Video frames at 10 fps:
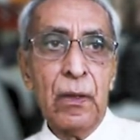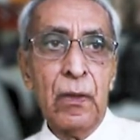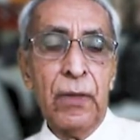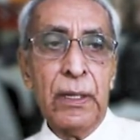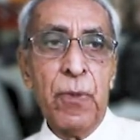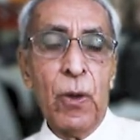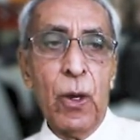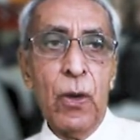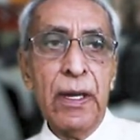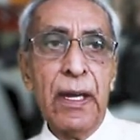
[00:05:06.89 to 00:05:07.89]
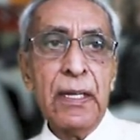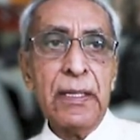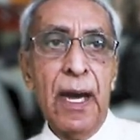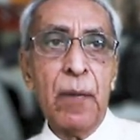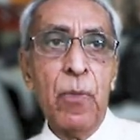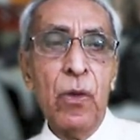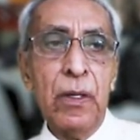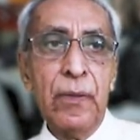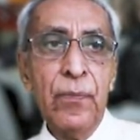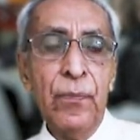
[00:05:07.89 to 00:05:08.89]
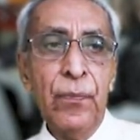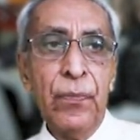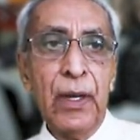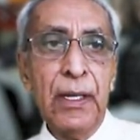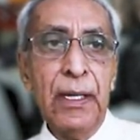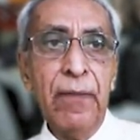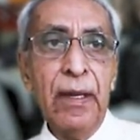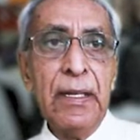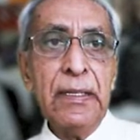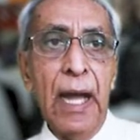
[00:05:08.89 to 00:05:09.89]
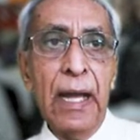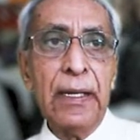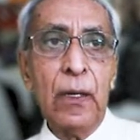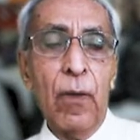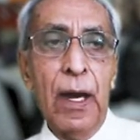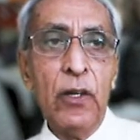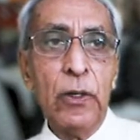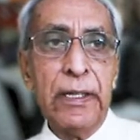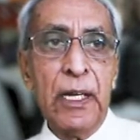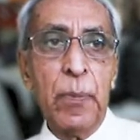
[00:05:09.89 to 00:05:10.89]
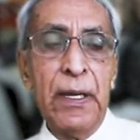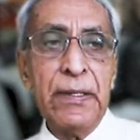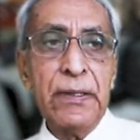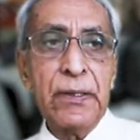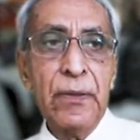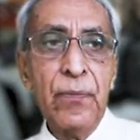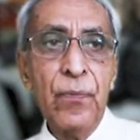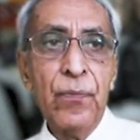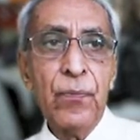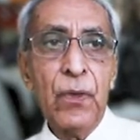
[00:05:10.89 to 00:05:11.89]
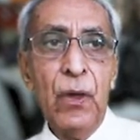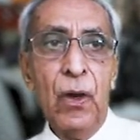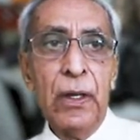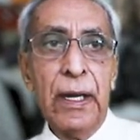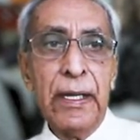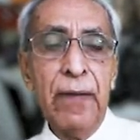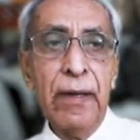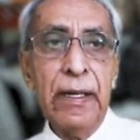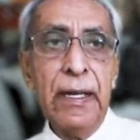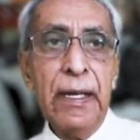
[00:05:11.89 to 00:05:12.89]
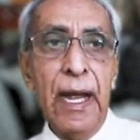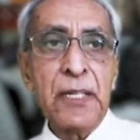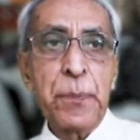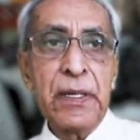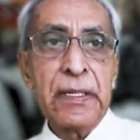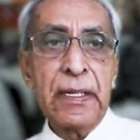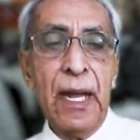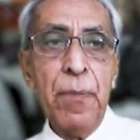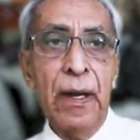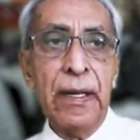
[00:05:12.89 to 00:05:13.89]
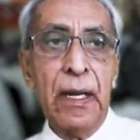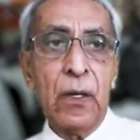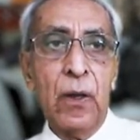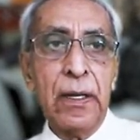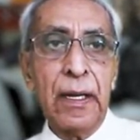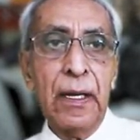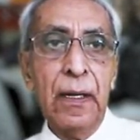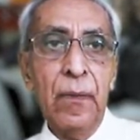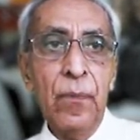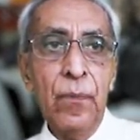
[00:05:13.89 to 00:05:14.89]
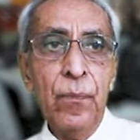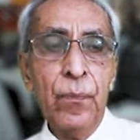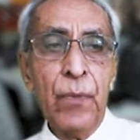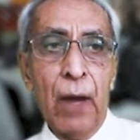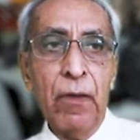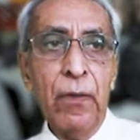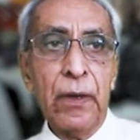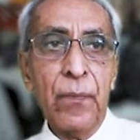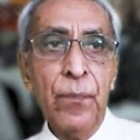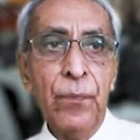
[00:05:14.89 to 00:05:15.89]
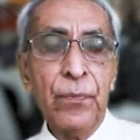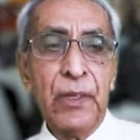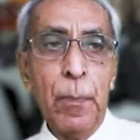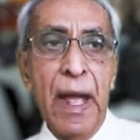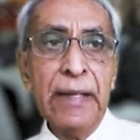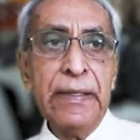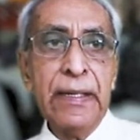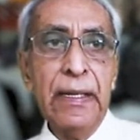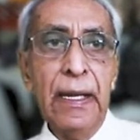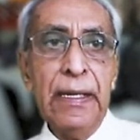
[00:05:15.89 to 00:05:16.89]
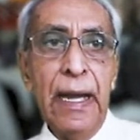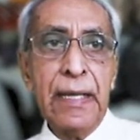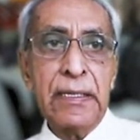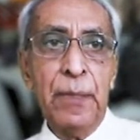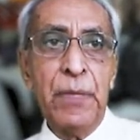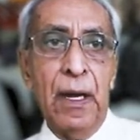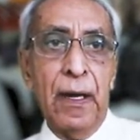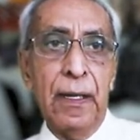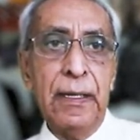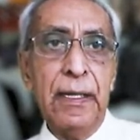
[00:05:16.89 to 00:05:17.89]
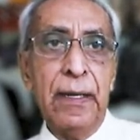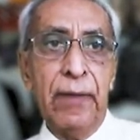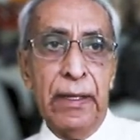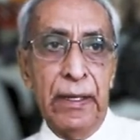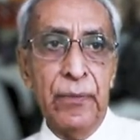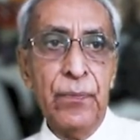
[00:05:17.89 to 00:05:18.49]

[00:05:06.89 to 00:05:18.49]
When the forward contracts are booked, the deliveries are required to take place on a given date as prescribed under a contract. However, the banks generally accept the early delivery